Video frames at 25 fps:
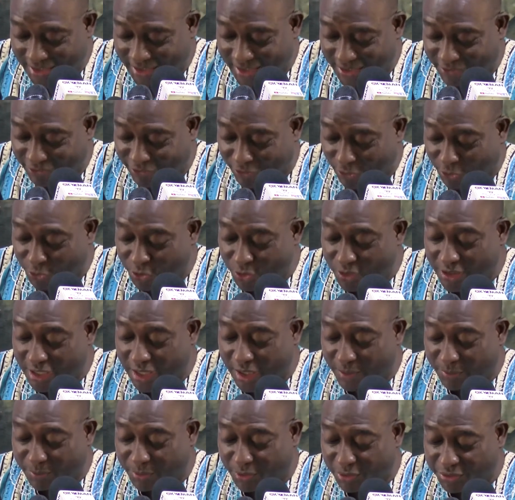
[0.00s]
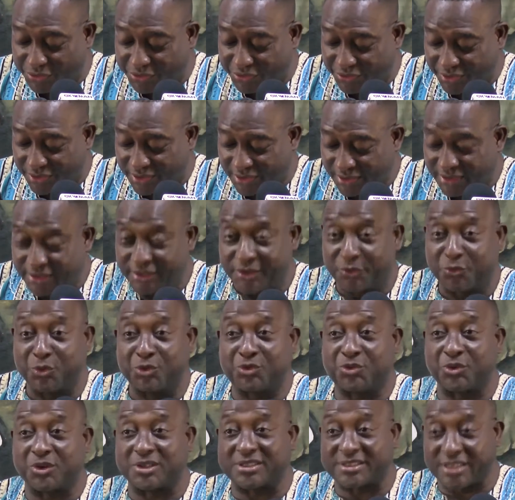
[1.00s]
for local poultry,
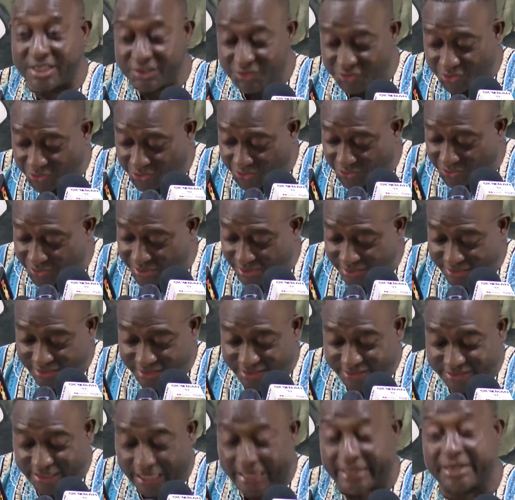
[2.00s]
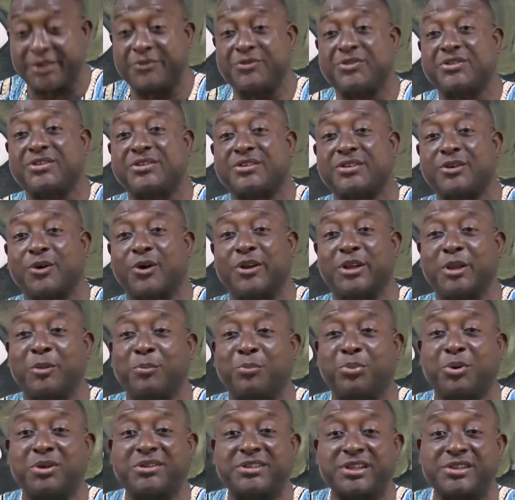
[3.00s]
which was executed in tariffs on
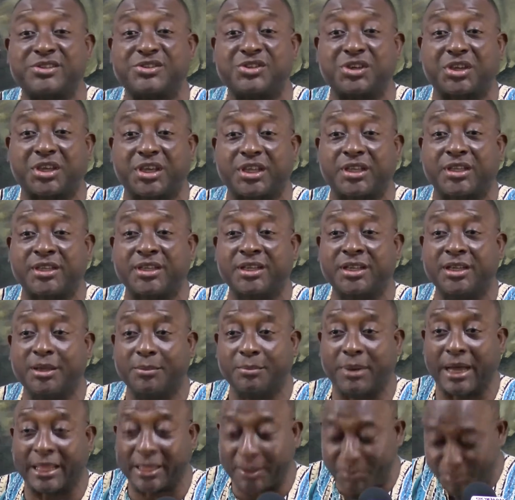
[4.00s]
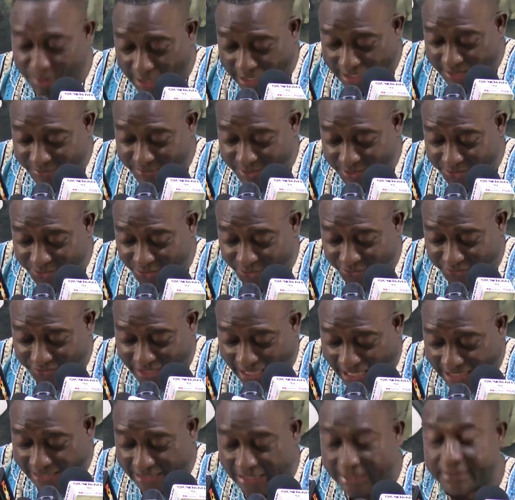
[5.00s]
imported chicken by the Parliament of
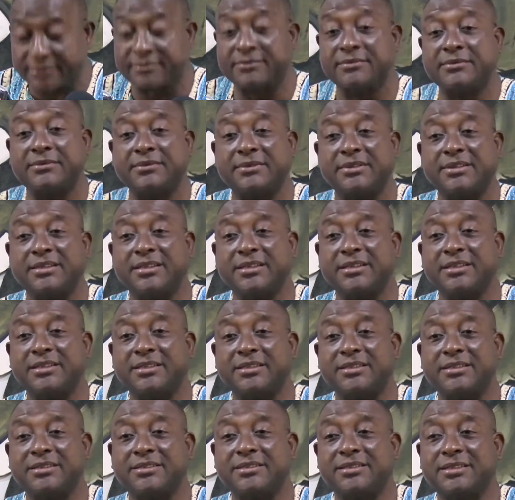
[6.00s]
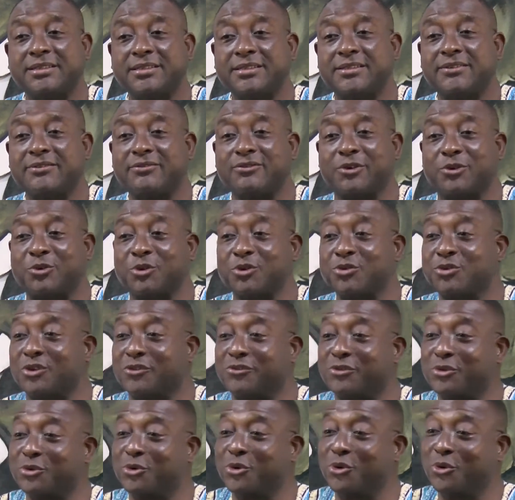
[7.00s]
Ghana. For those
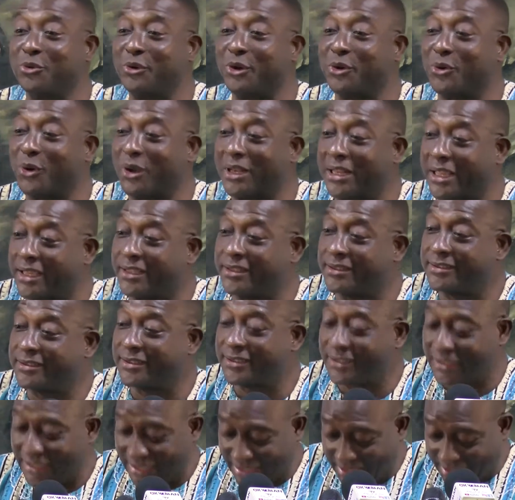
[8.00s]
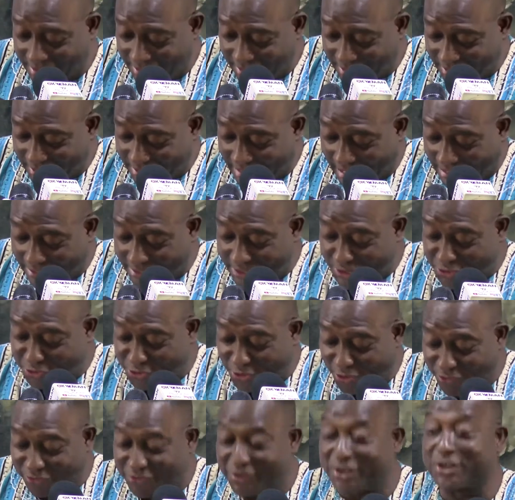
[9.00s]
of you who recollect, Ghana's
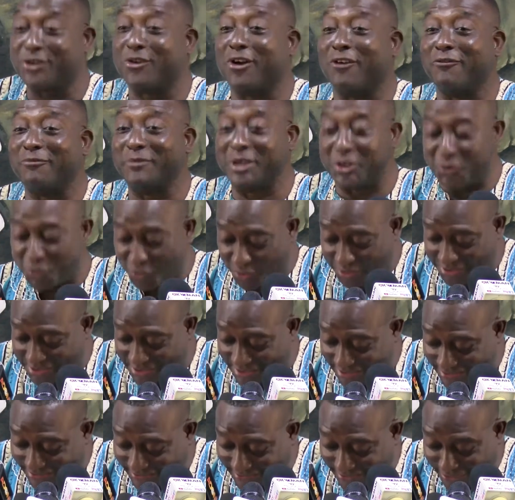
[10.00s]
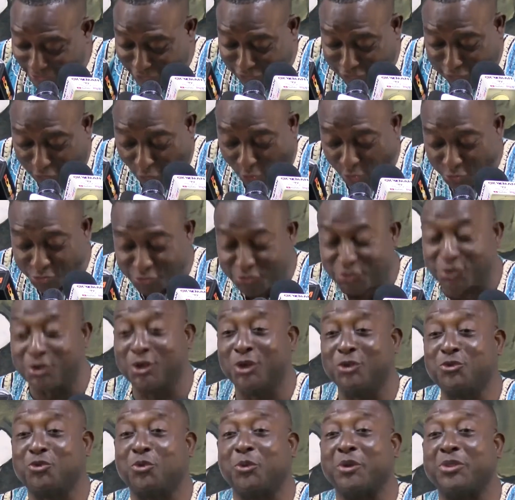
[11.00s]
sovereign government was literally forced
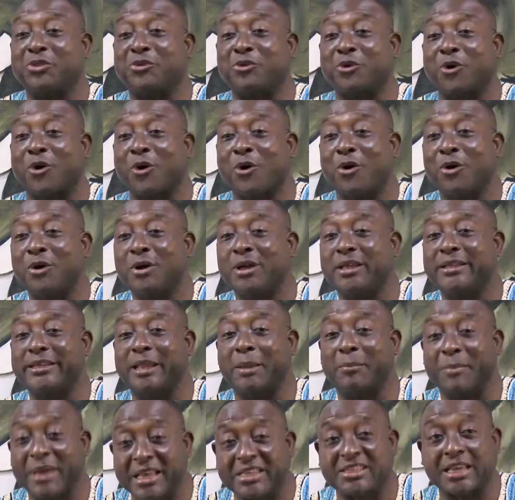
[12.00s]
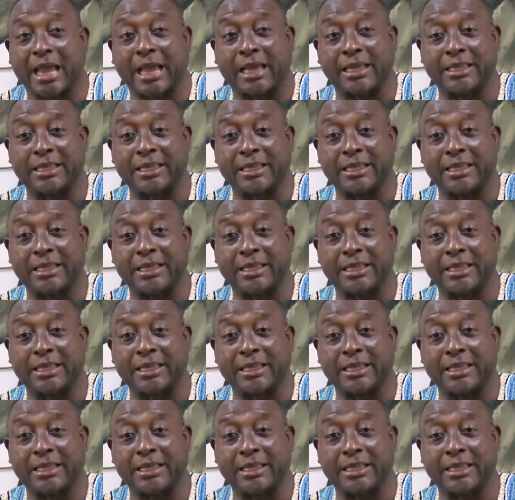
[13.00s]
to withdraw the measure.